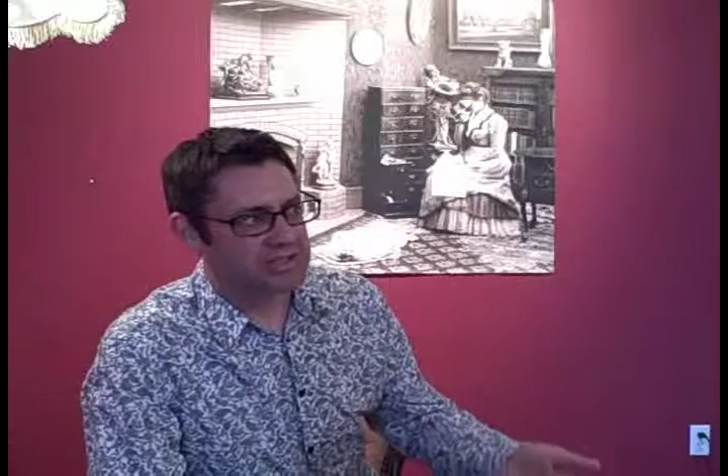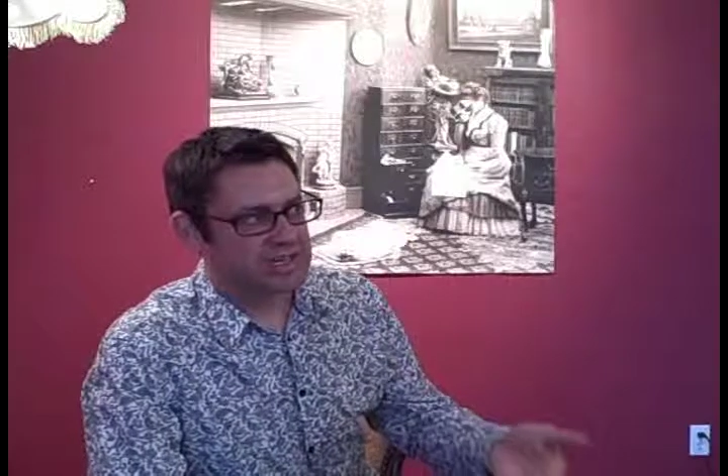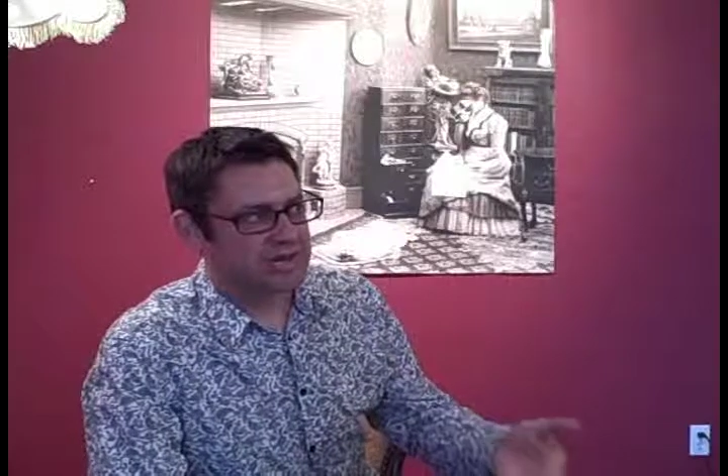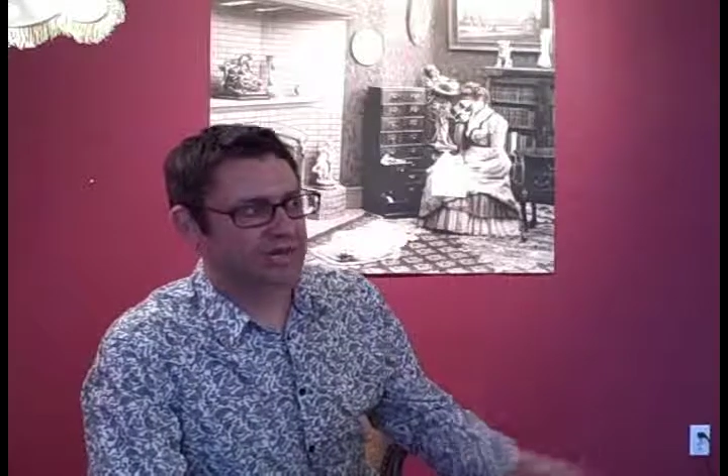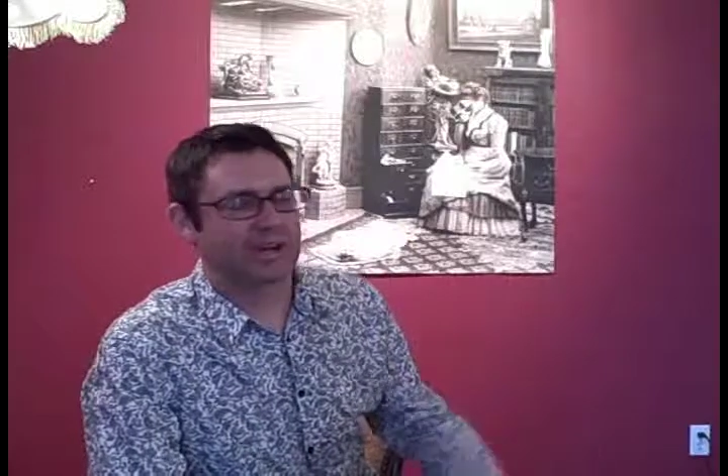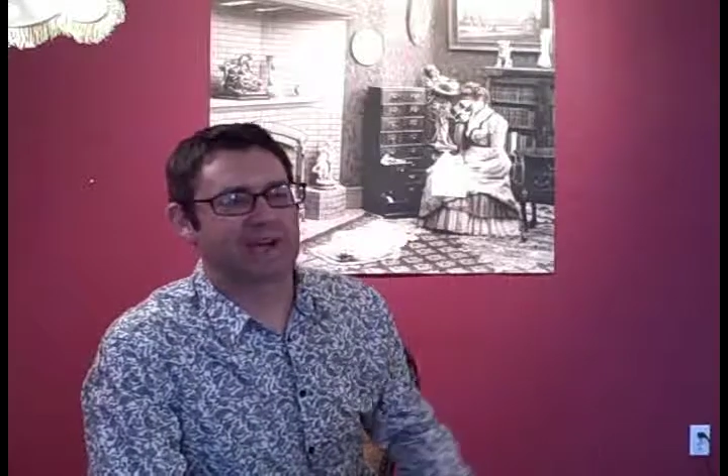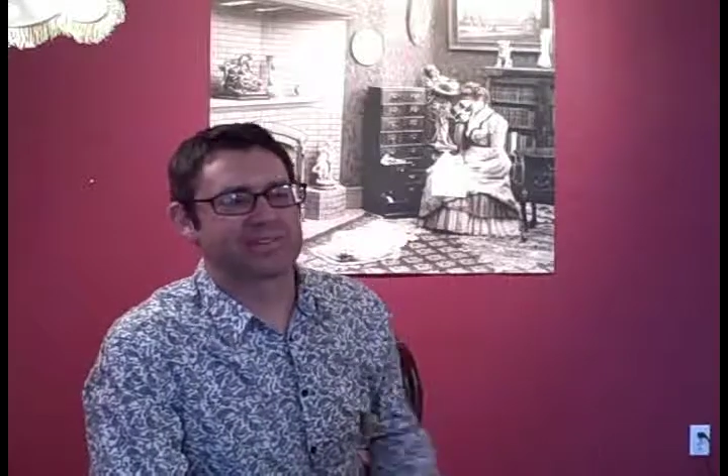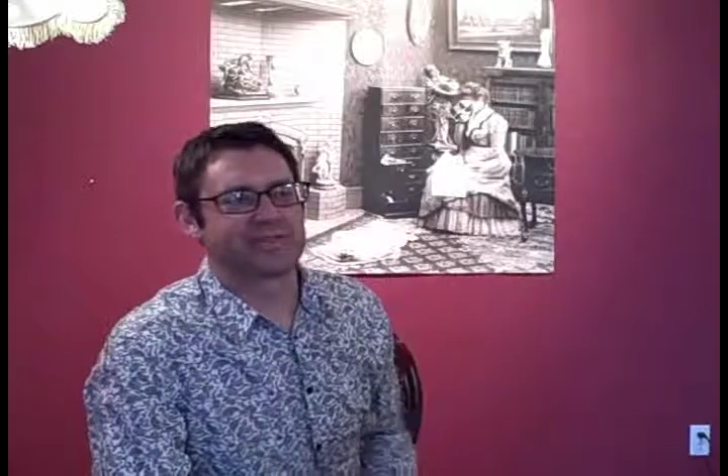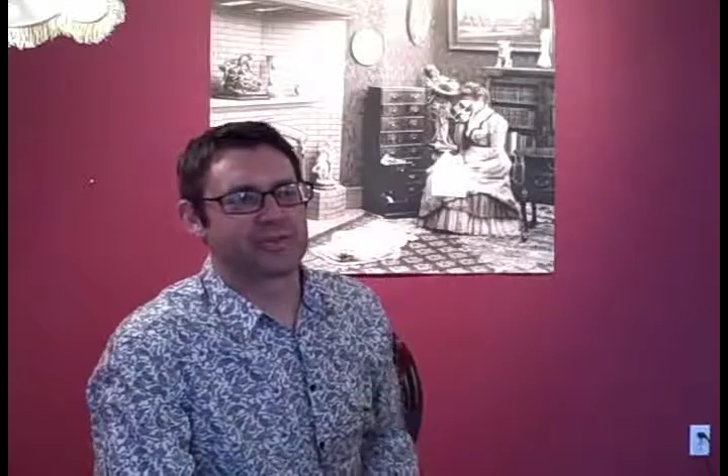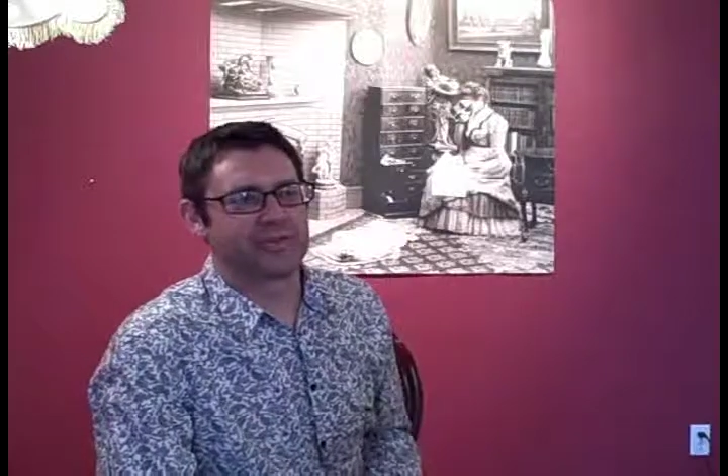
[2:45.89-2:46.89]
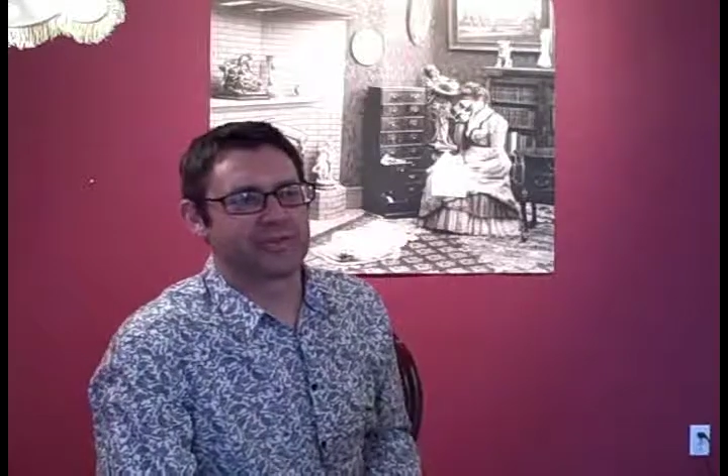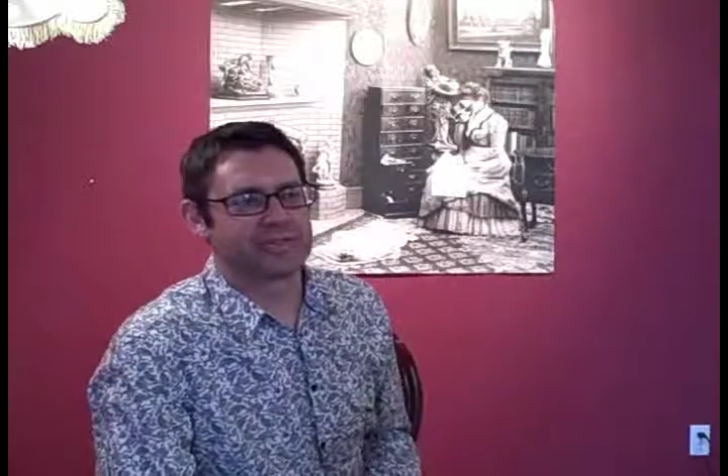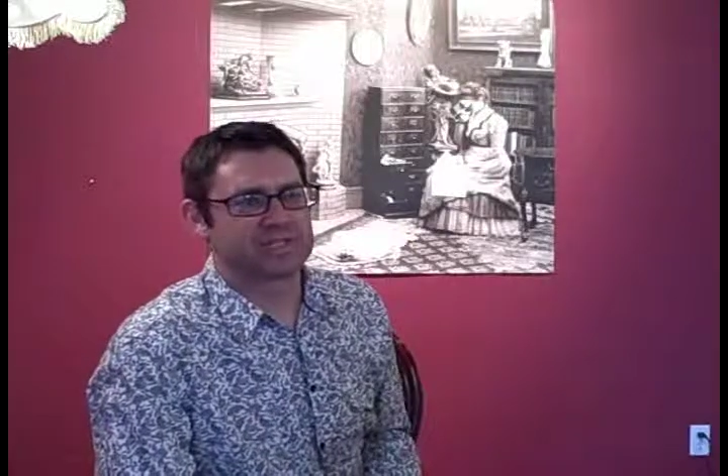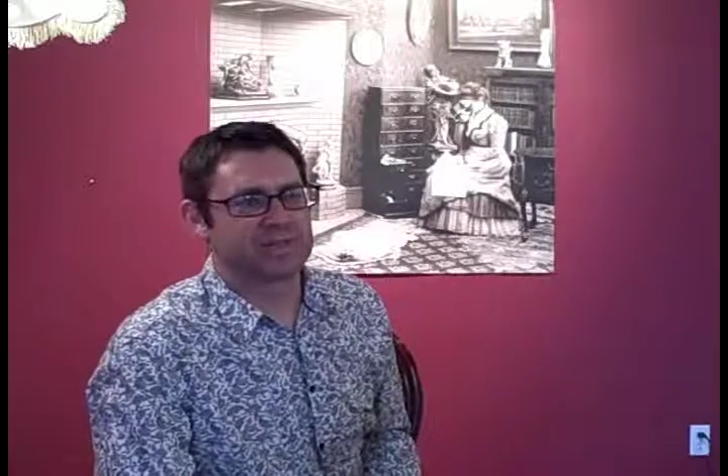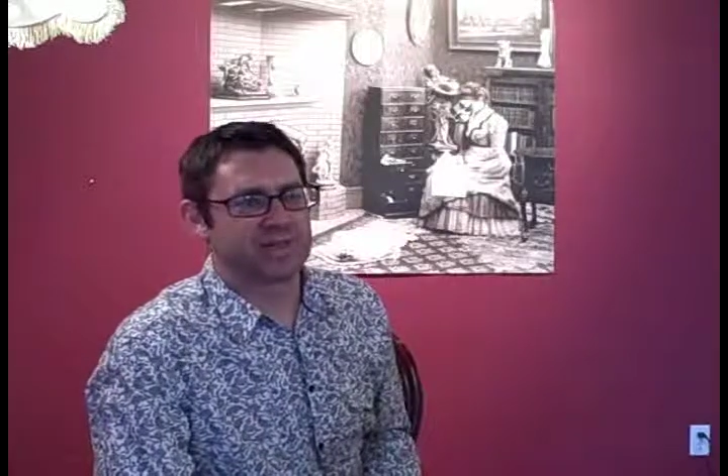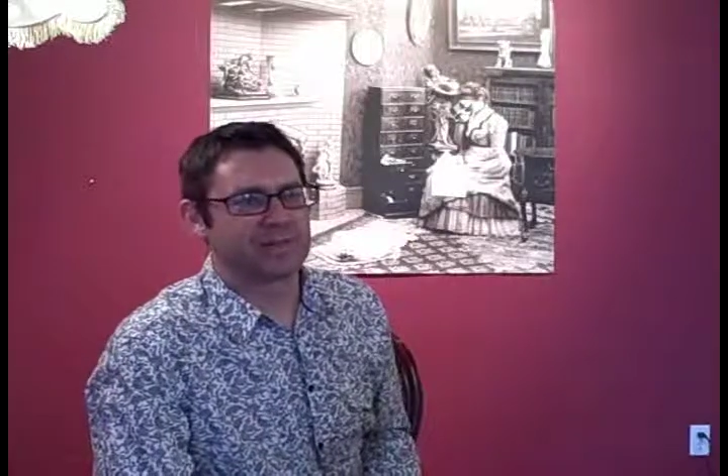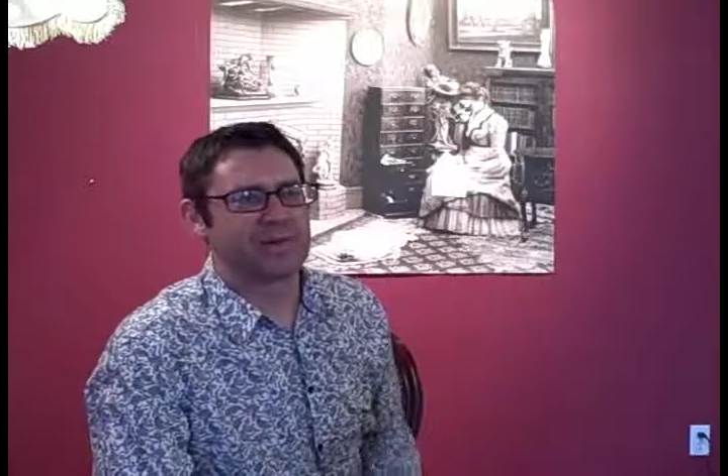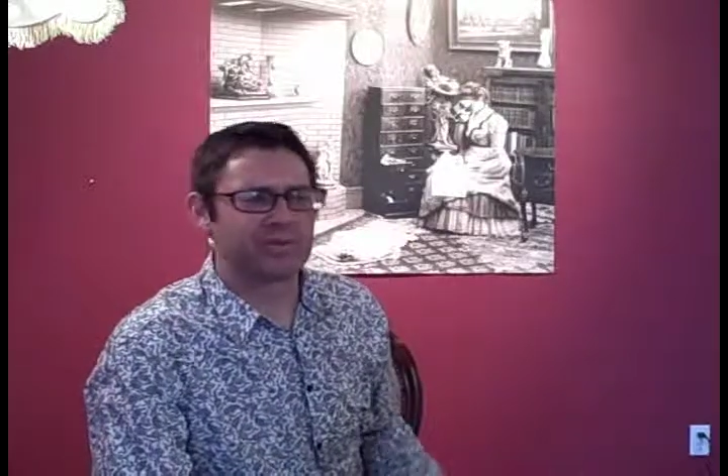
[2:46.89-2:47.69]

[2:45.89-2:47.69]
stereographs for the first time.